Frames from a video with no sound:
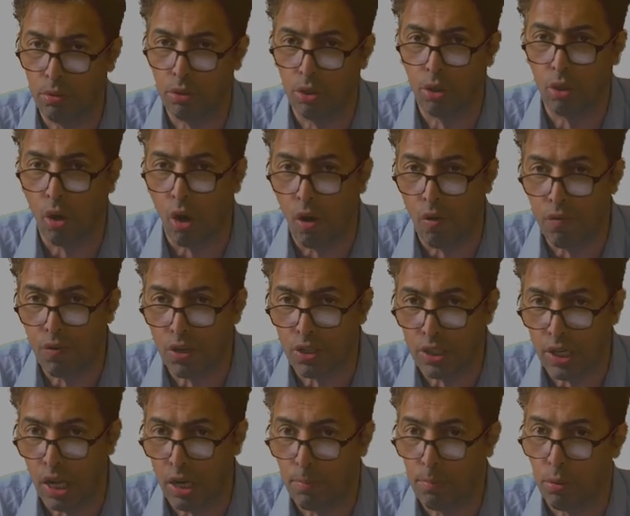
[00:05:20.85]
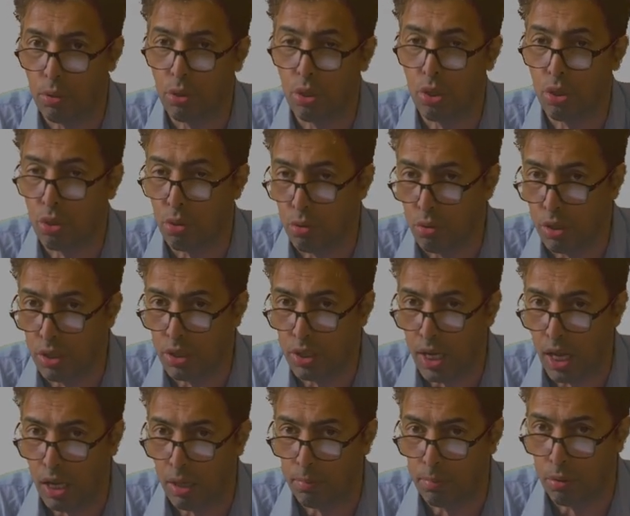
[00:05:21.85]
the golfer's elbow, the student's
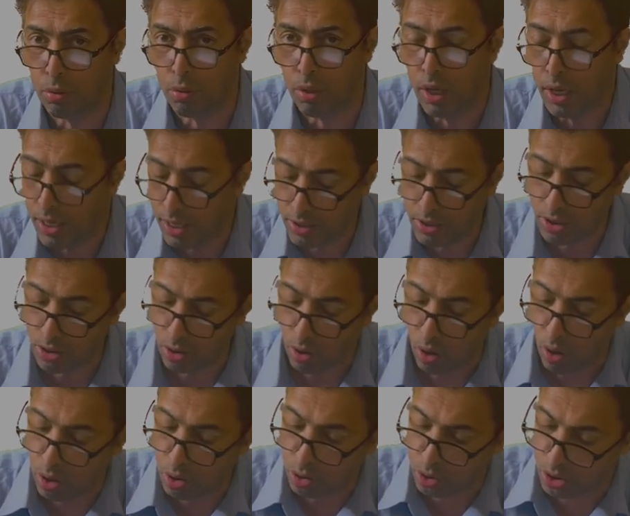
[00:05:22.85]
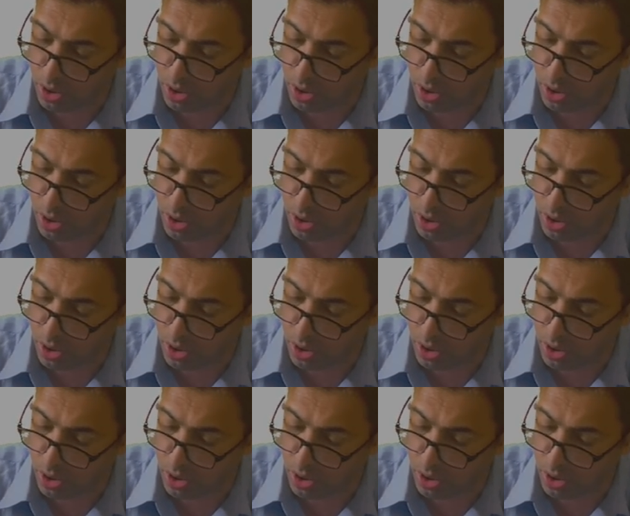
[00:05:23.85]
elbow, isn't all those